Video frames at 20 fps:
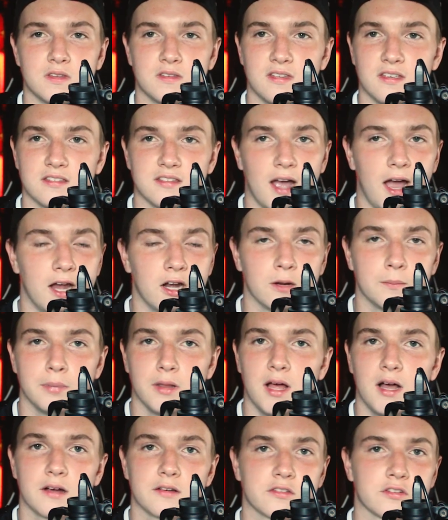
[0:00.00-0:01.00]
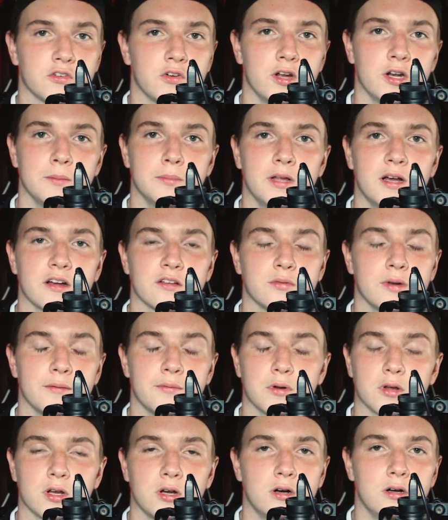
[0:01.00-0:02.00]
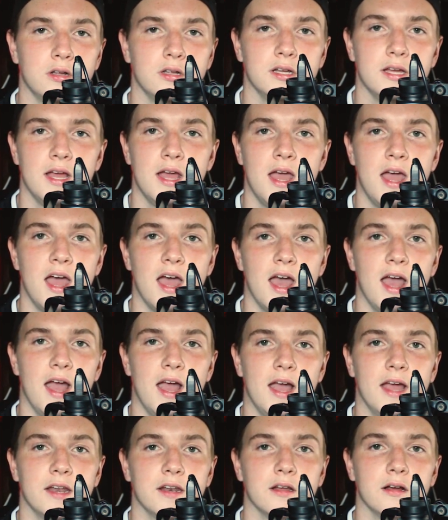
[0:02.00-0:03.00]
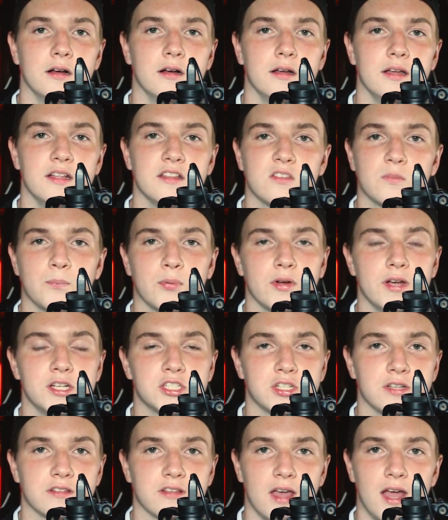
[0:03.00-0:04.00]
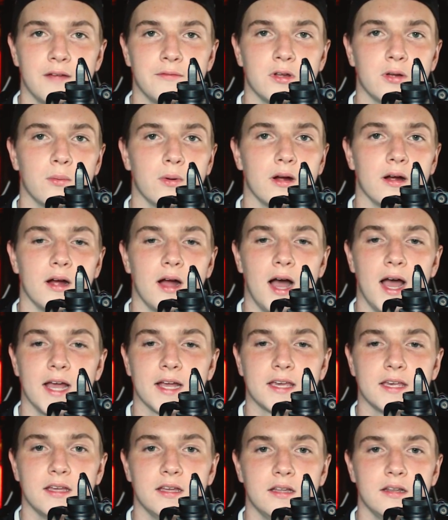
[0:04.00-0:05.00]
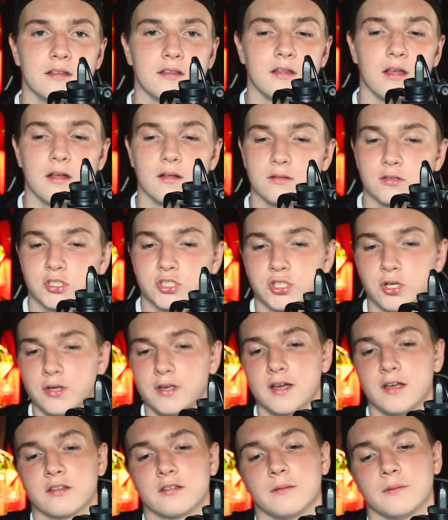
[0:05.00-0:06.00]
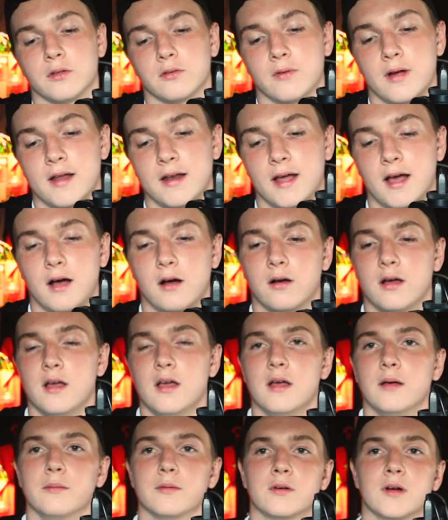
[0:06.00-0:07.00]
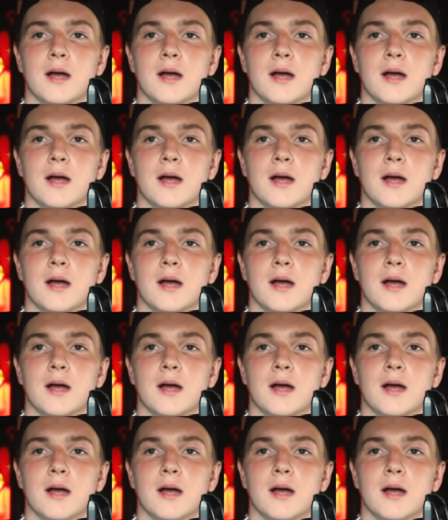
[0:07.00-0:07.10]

designer blocks, creator blocks, whatever you want to call it, and inspiration's everywhere. I can show you guys something right now. I